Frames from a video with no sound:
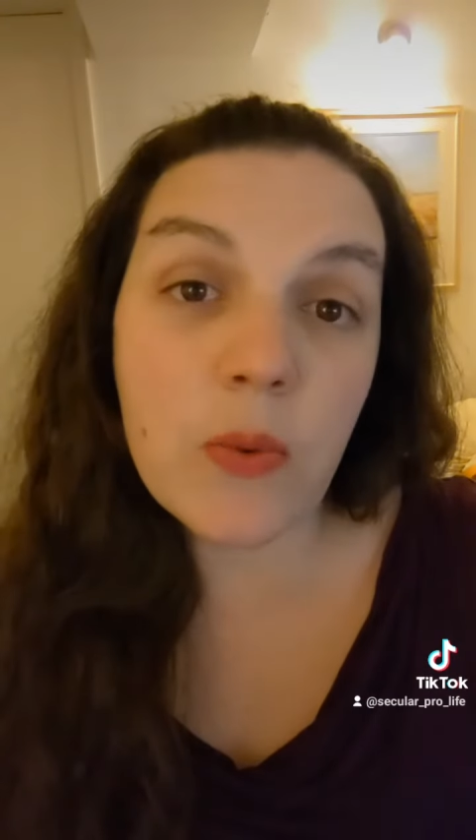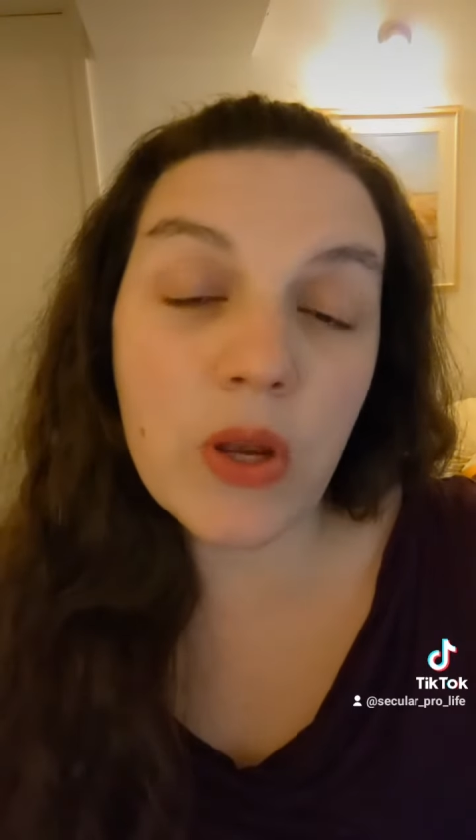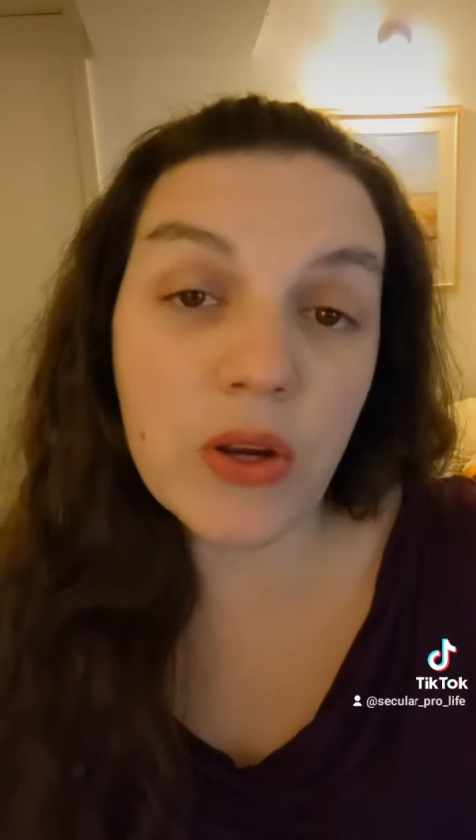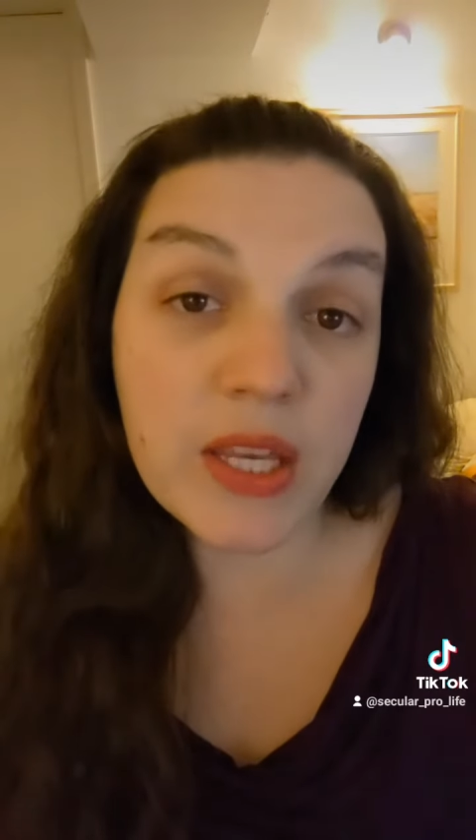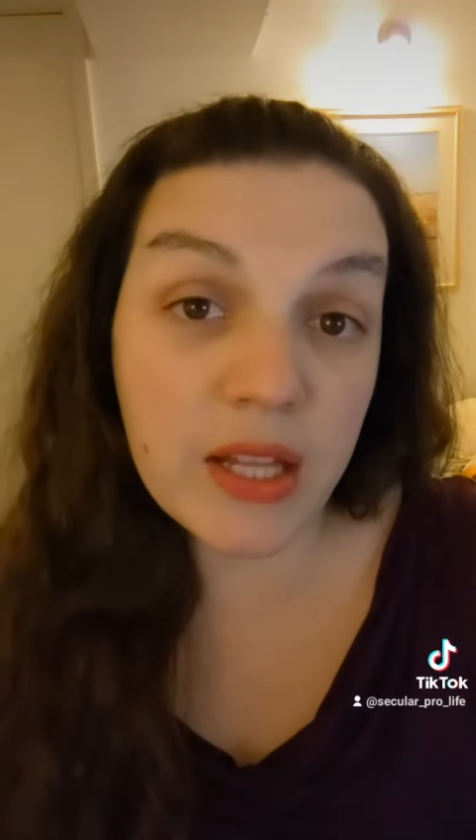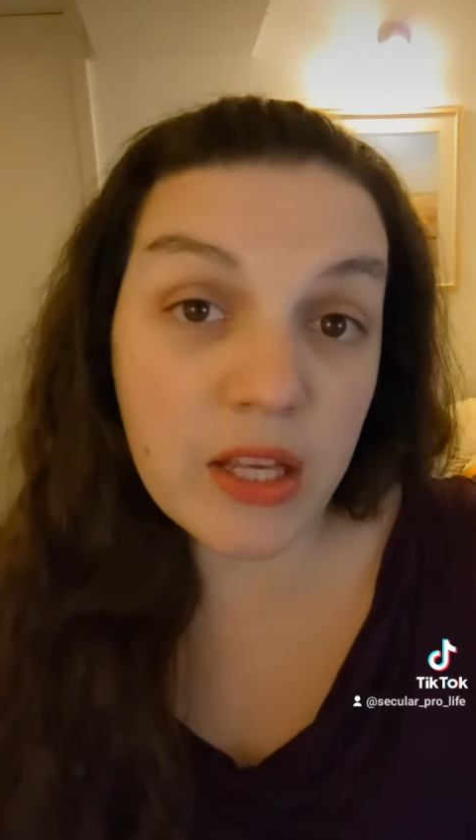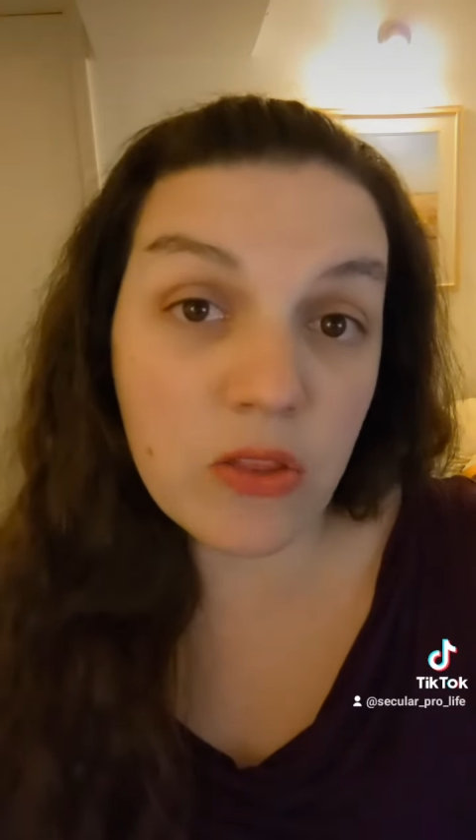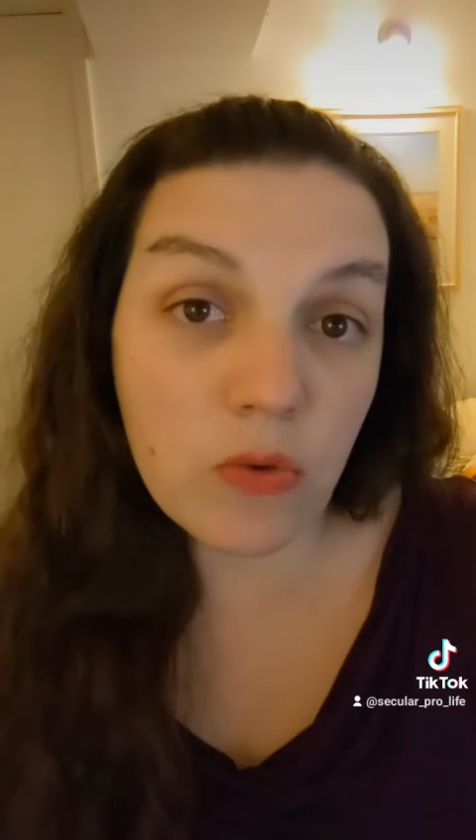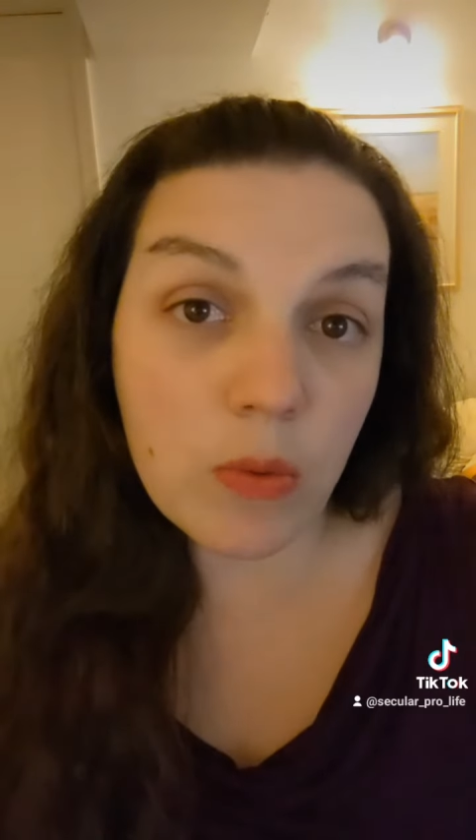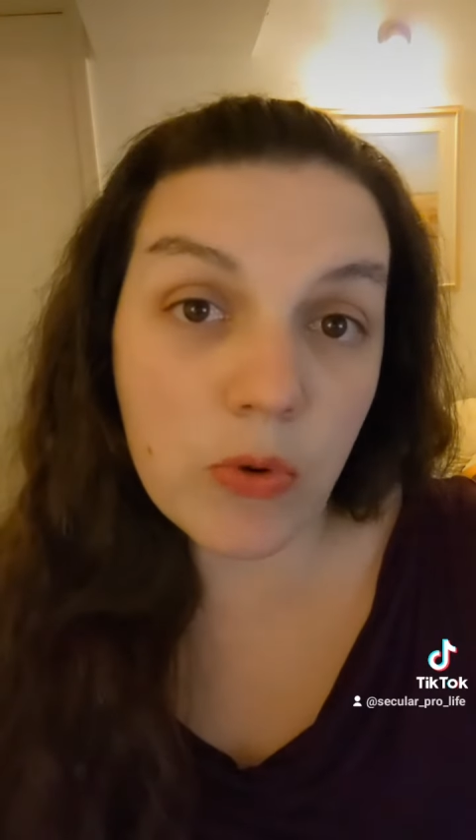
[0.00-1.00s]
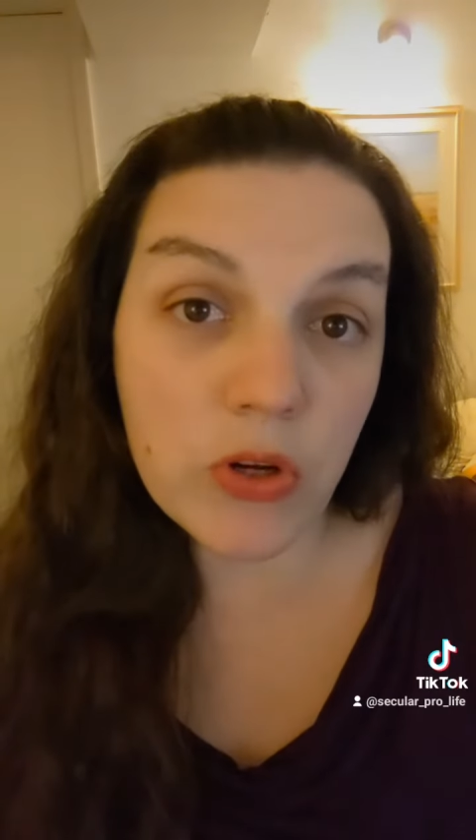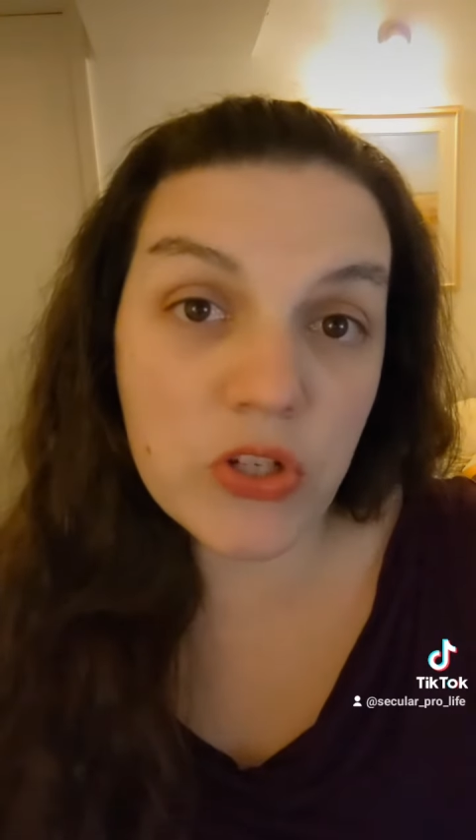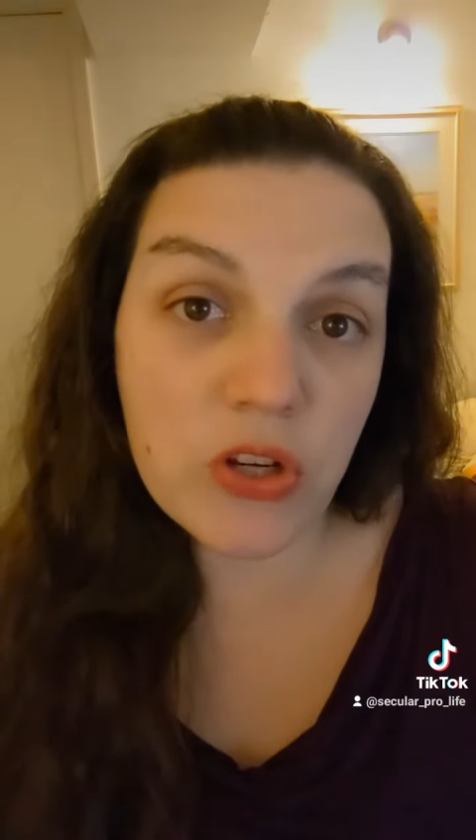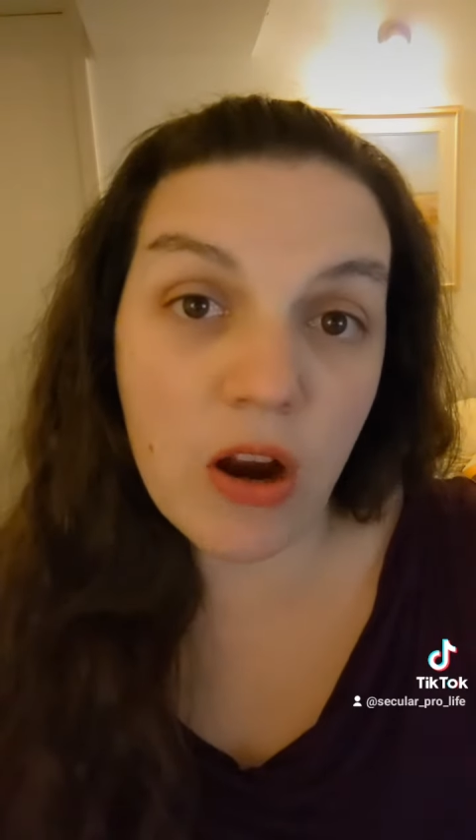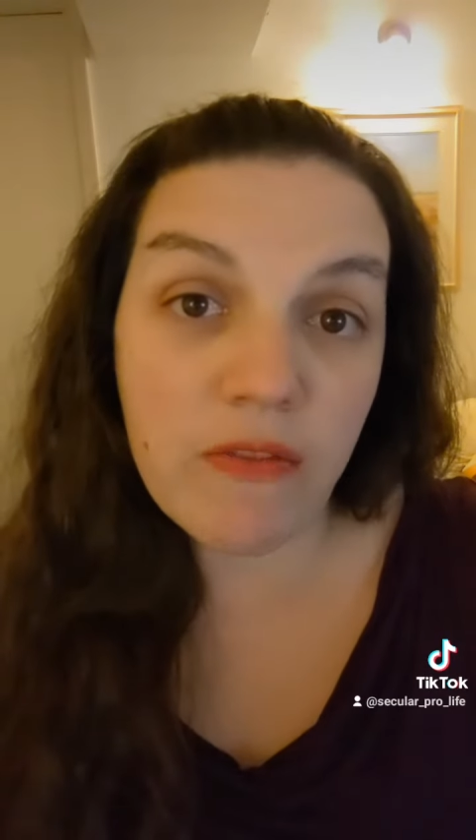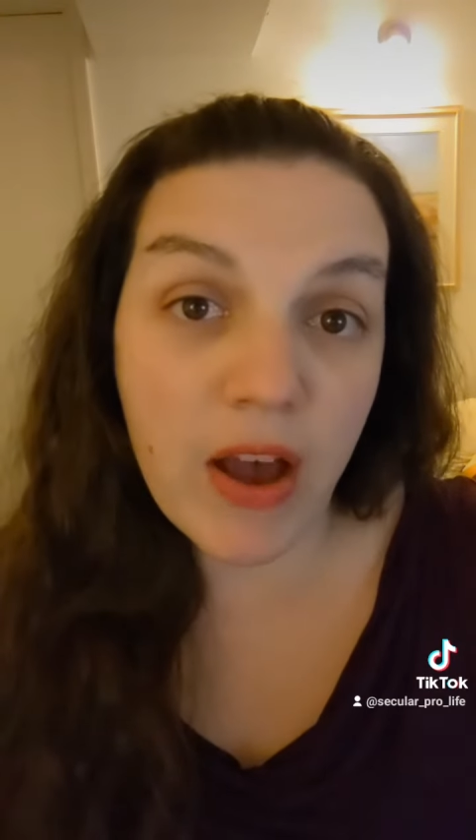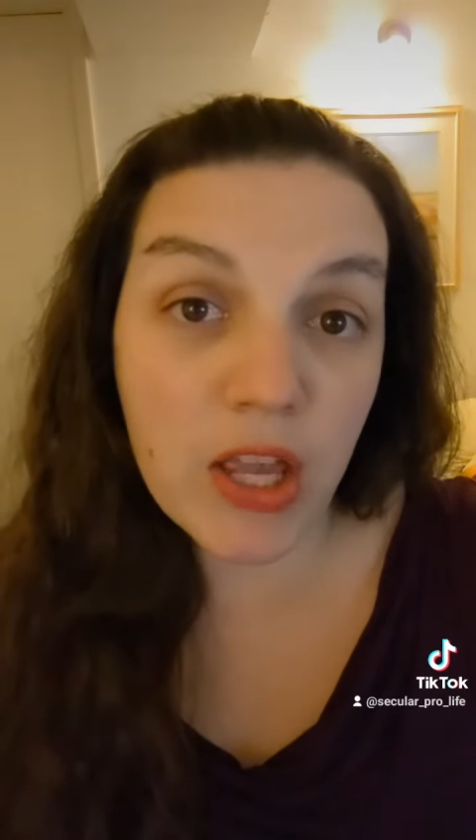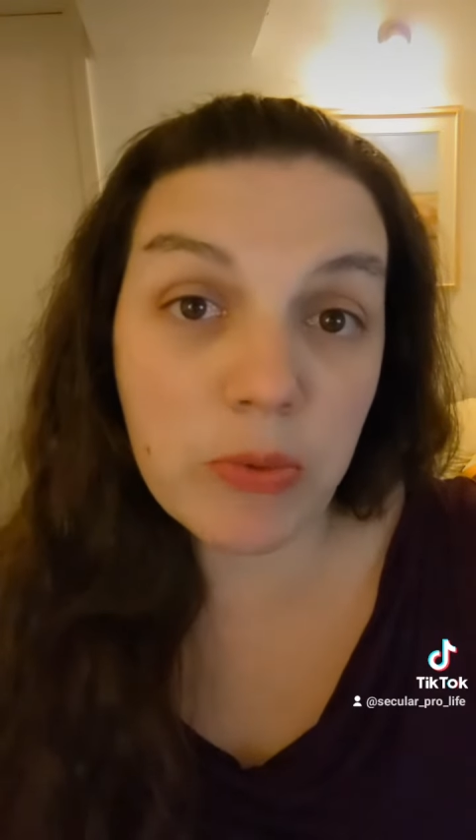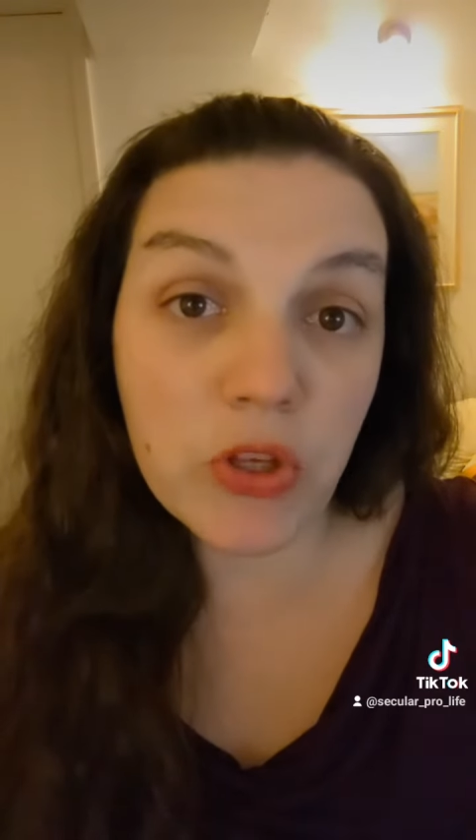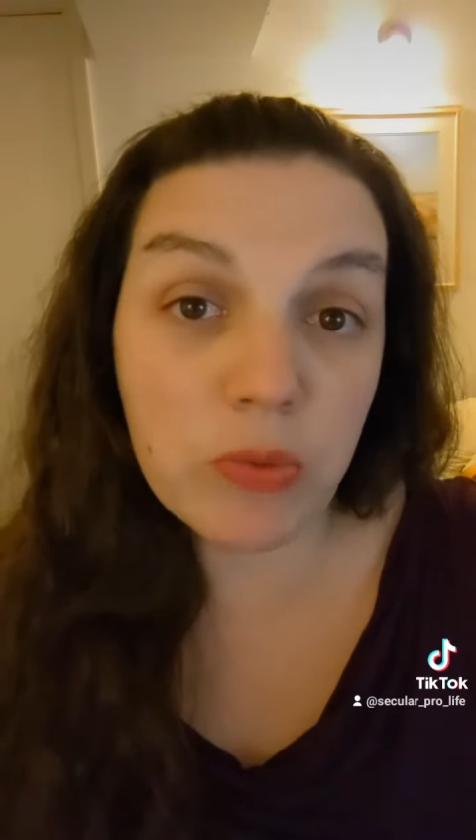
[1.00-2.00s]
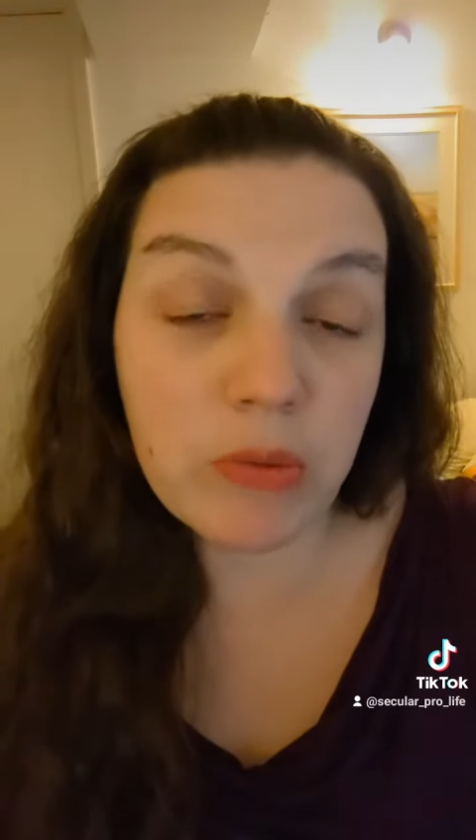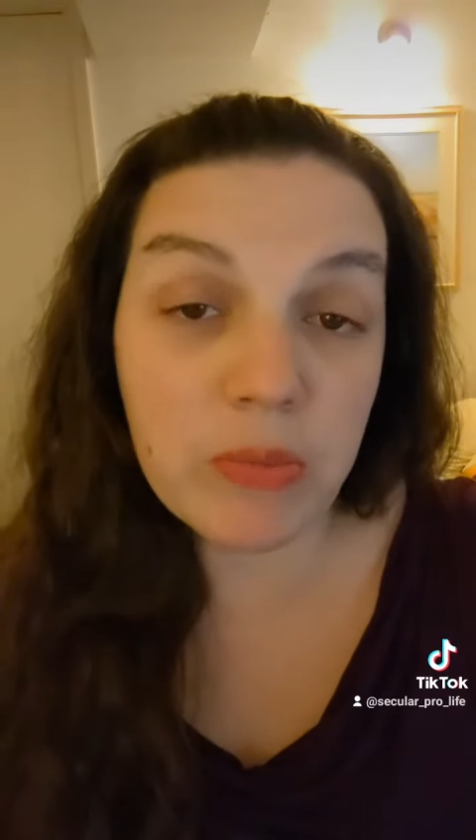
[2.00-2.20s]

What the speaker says: we are killing through abortion are valuable human